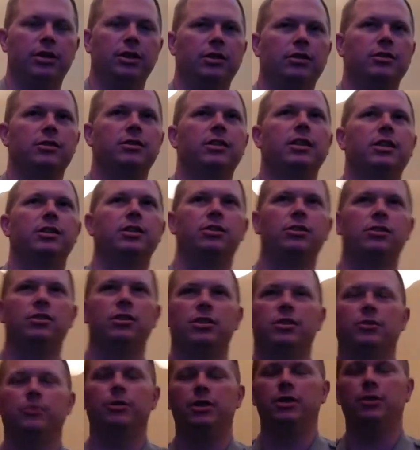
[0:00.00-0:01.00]
that you said you
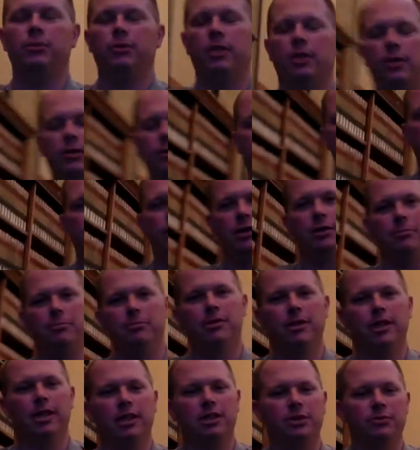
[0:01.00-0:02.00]
took when you went over to
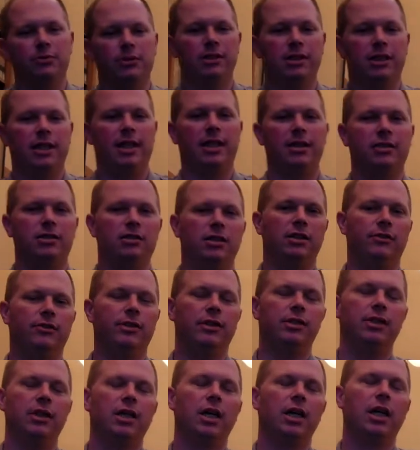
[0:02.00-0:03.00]
DPH and were denied
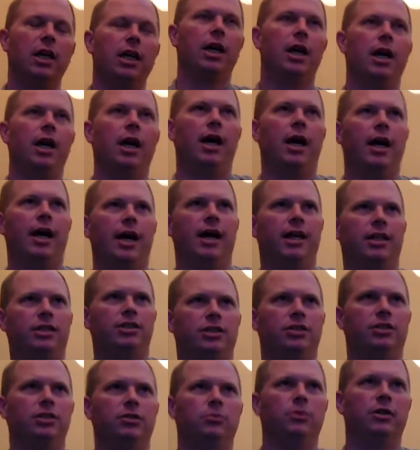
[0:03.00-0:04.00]
service. I
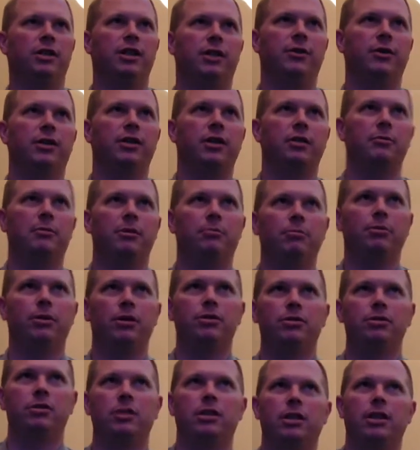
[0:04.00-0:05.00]
asked you when they were going to be
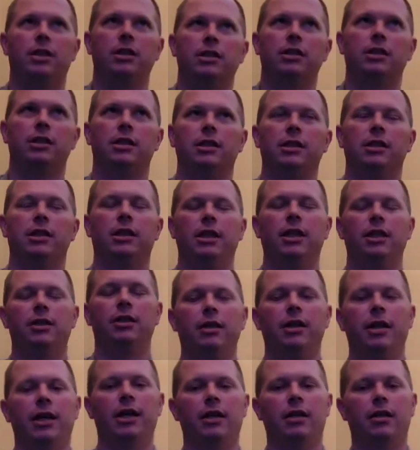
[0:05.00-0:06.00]
posted on the
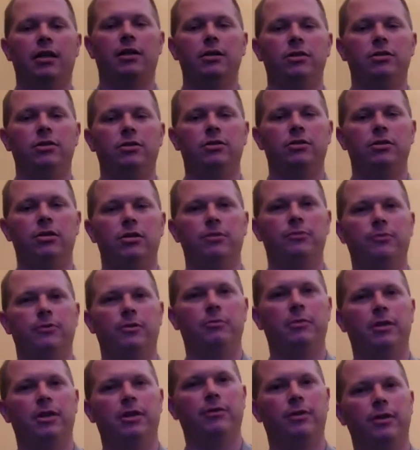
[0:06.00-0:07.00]
internet on YouTube
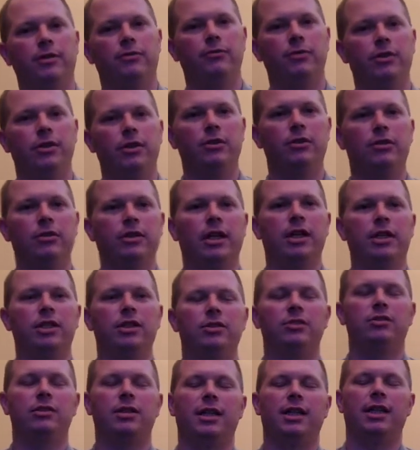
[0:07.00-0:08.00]
for me to review, and
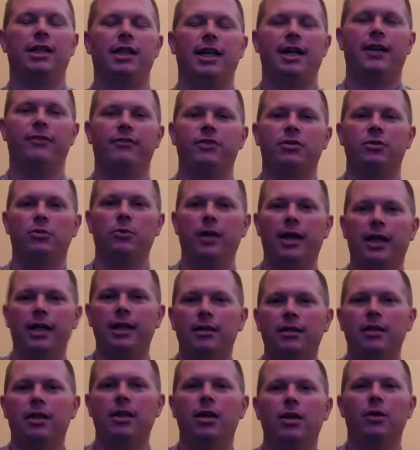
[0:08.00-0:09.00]
you said I'd have to
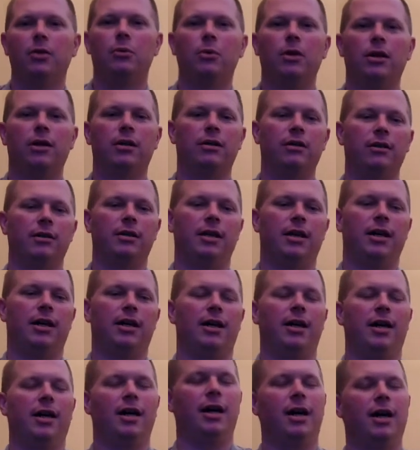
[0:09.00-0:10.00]
wait well,
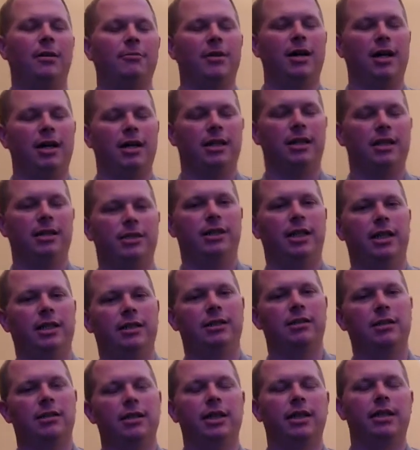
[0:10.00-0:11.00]
I'm not going to check
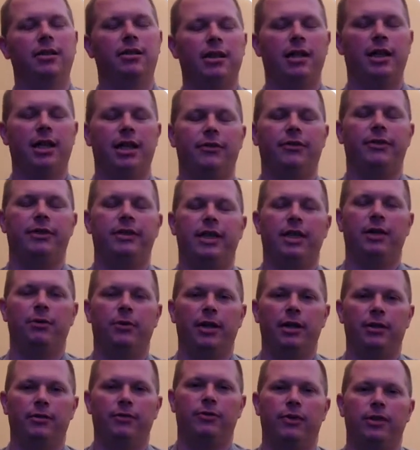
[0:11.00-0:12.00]
the internet every day
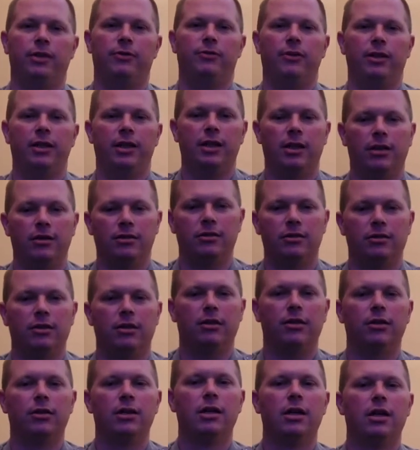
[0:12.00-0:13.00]
waiting for the videos.
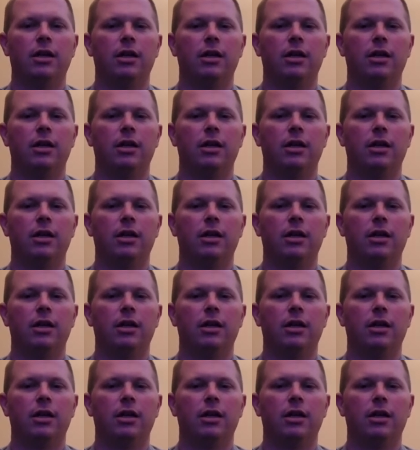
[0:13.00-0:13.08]
So,